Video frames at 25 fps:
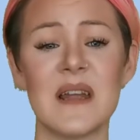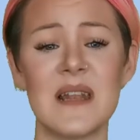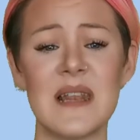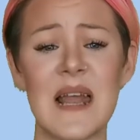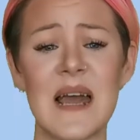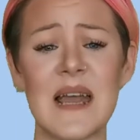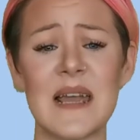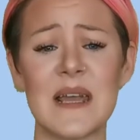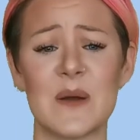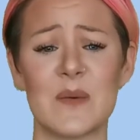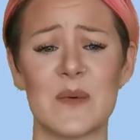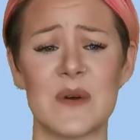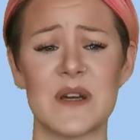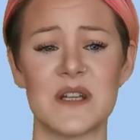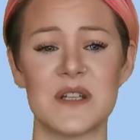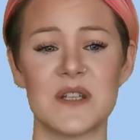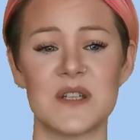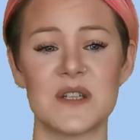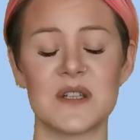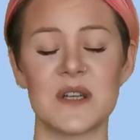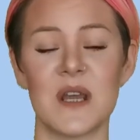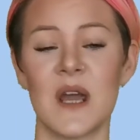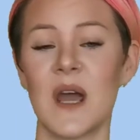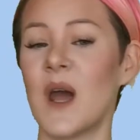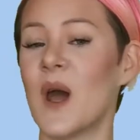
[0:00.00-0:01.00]

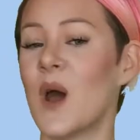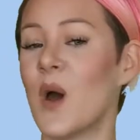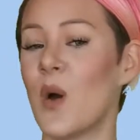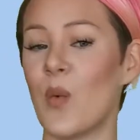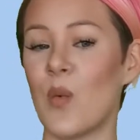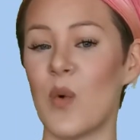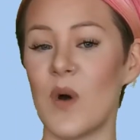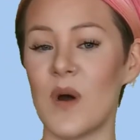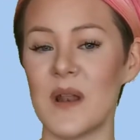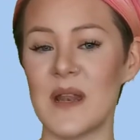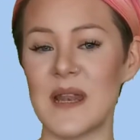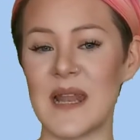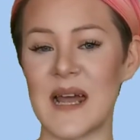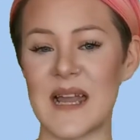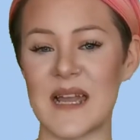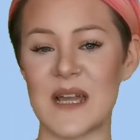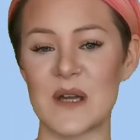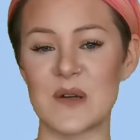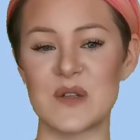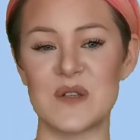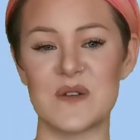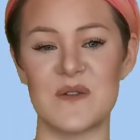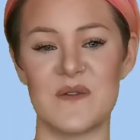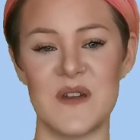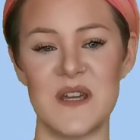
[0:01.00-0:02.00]
Language. What
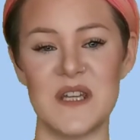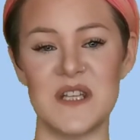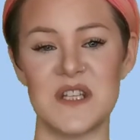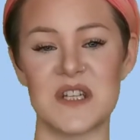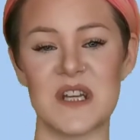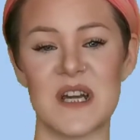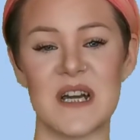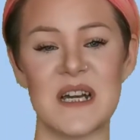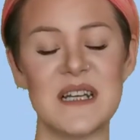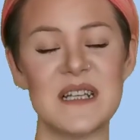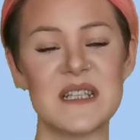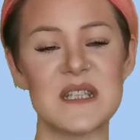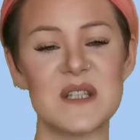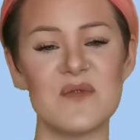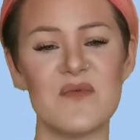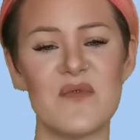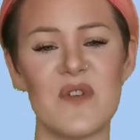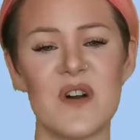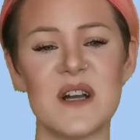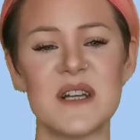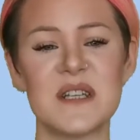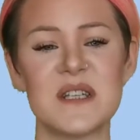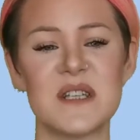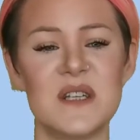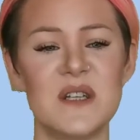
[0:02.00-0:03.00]
language feature is the
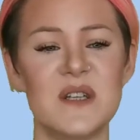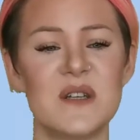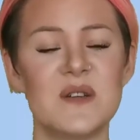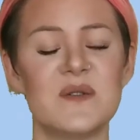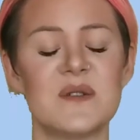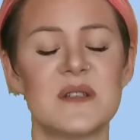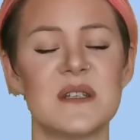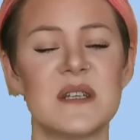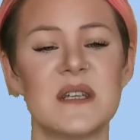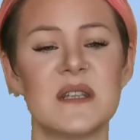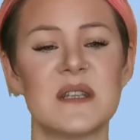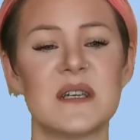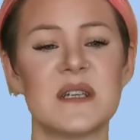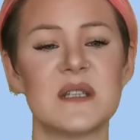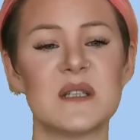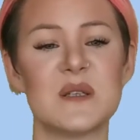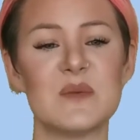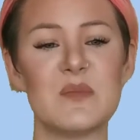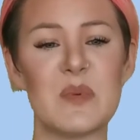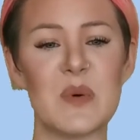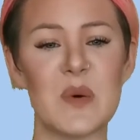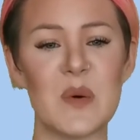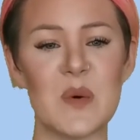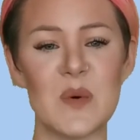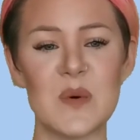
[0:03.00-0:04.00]
writer using that
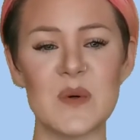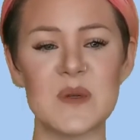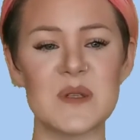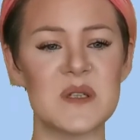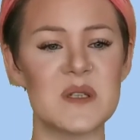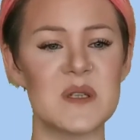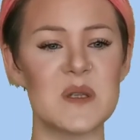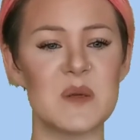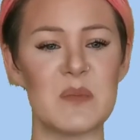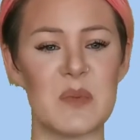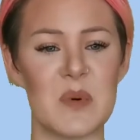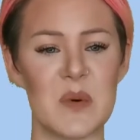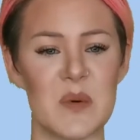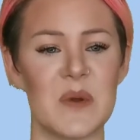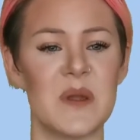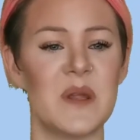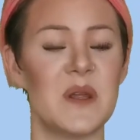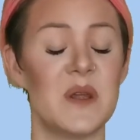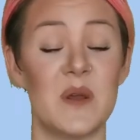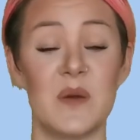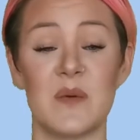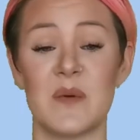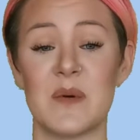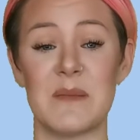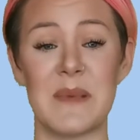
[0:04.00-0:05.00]
supports the
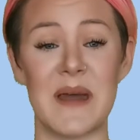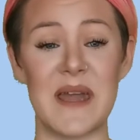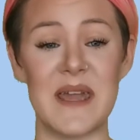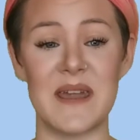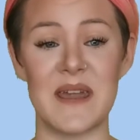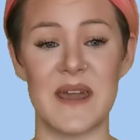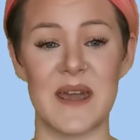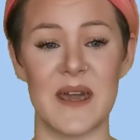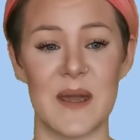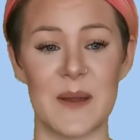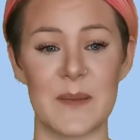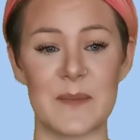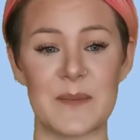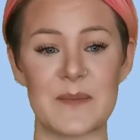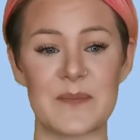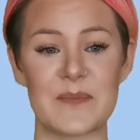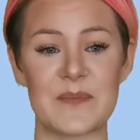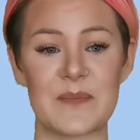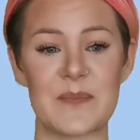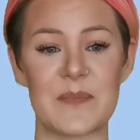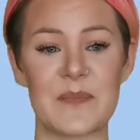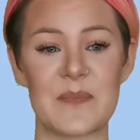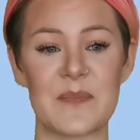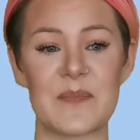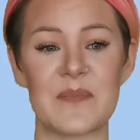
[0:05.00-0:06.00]
point you are making?
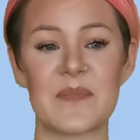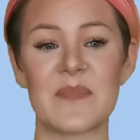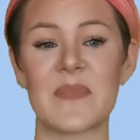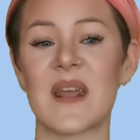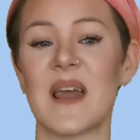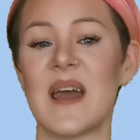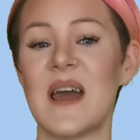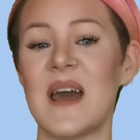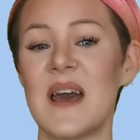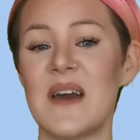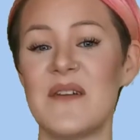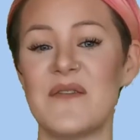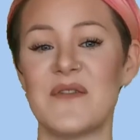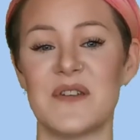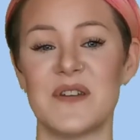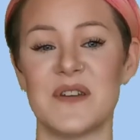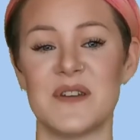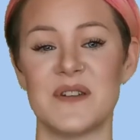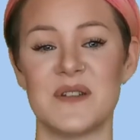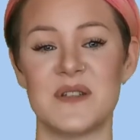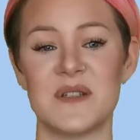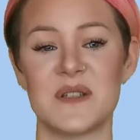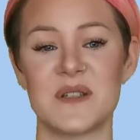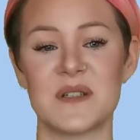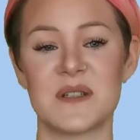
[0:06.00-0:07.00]

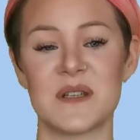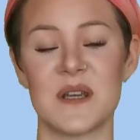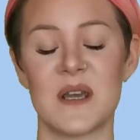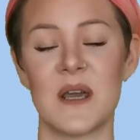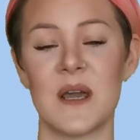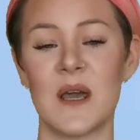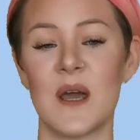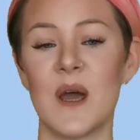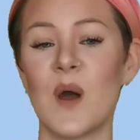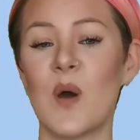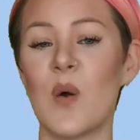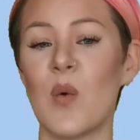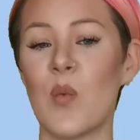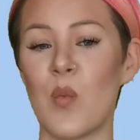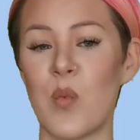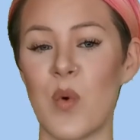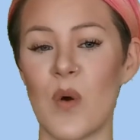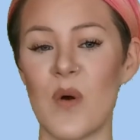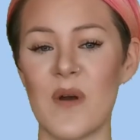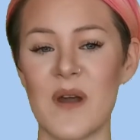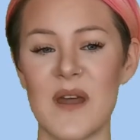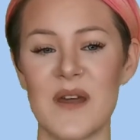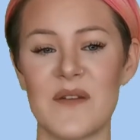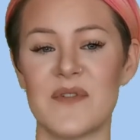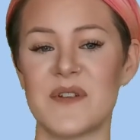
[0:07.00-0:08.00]
Evidence.
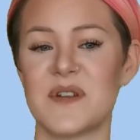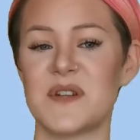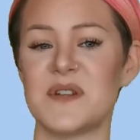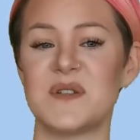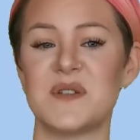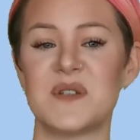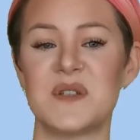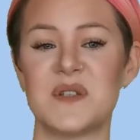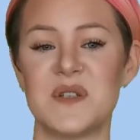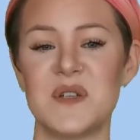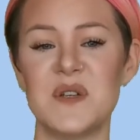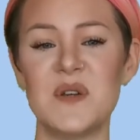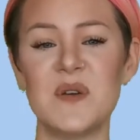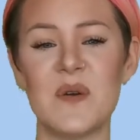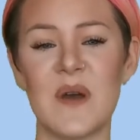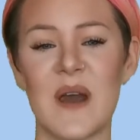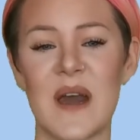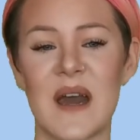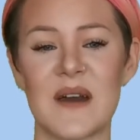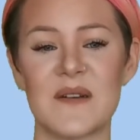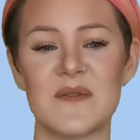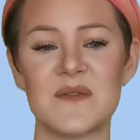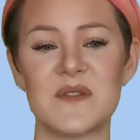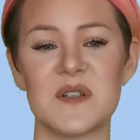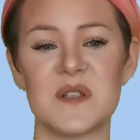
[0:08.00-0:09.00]
What evidence do you
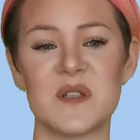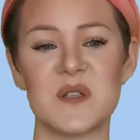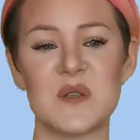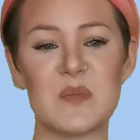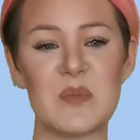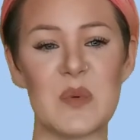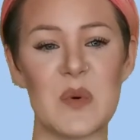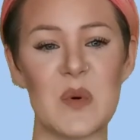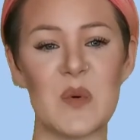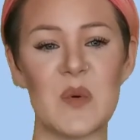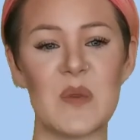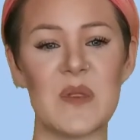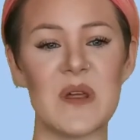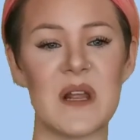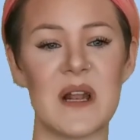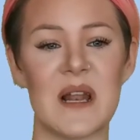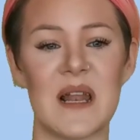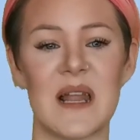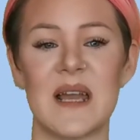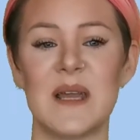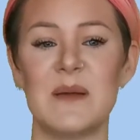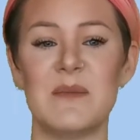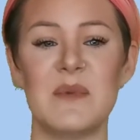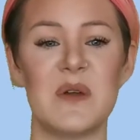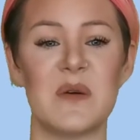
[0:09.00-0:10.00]
have to support the
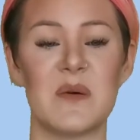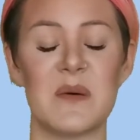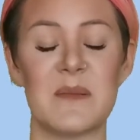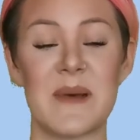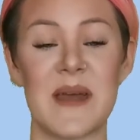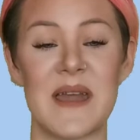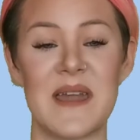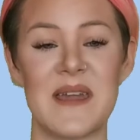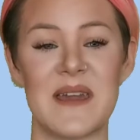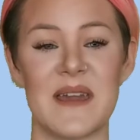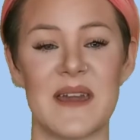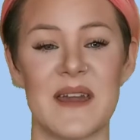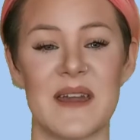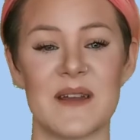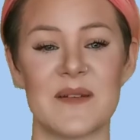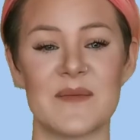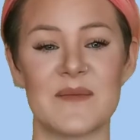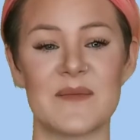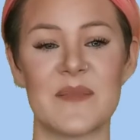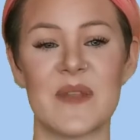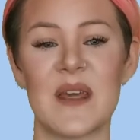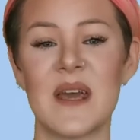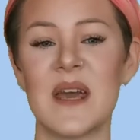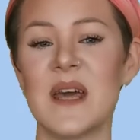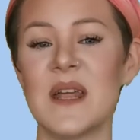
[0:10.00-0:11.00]
claim you are making?
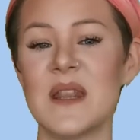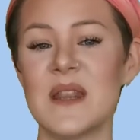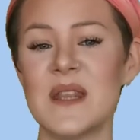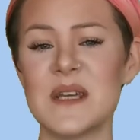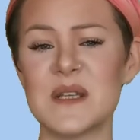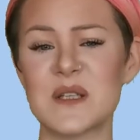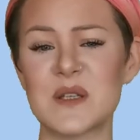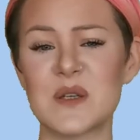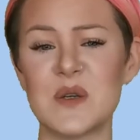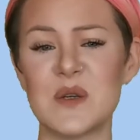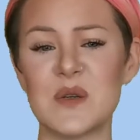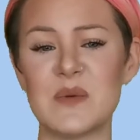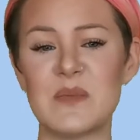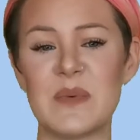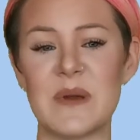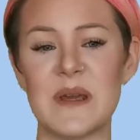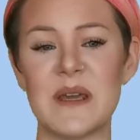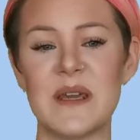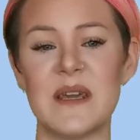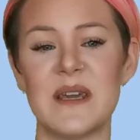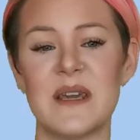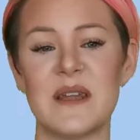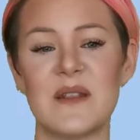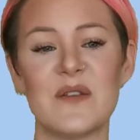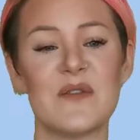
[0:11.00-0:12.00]
This could
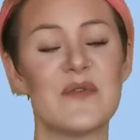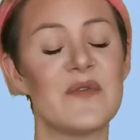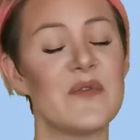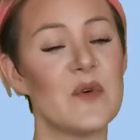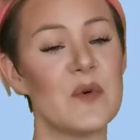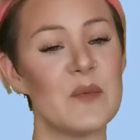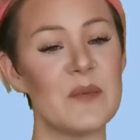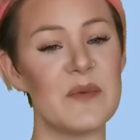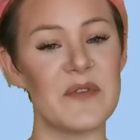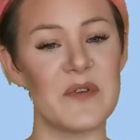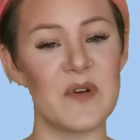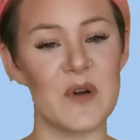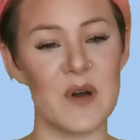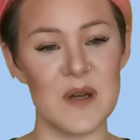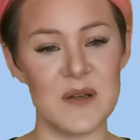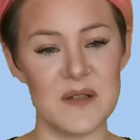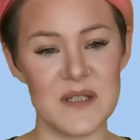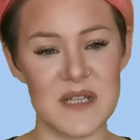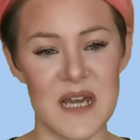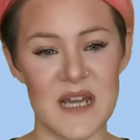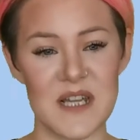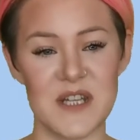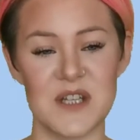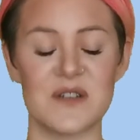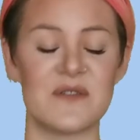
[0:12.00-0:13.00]
be in the form of
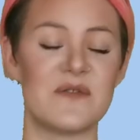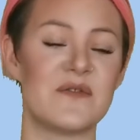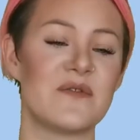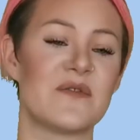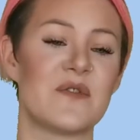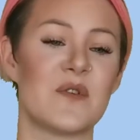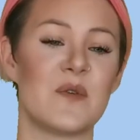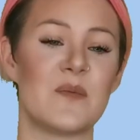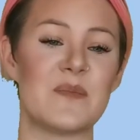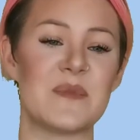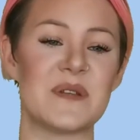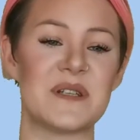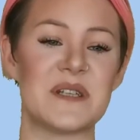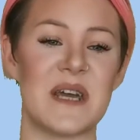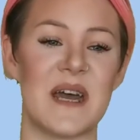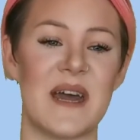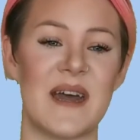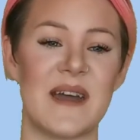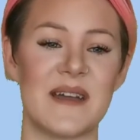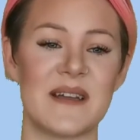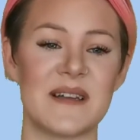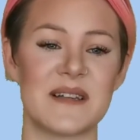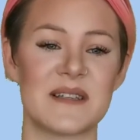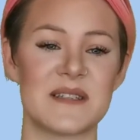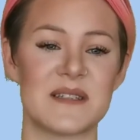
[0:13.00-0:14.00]
quotation from the
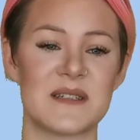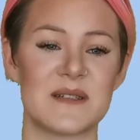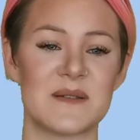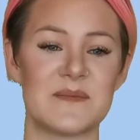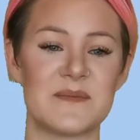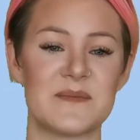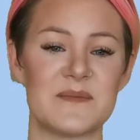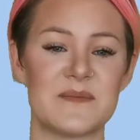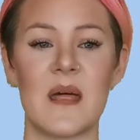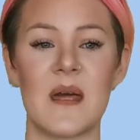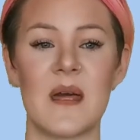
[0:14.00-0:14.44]
text.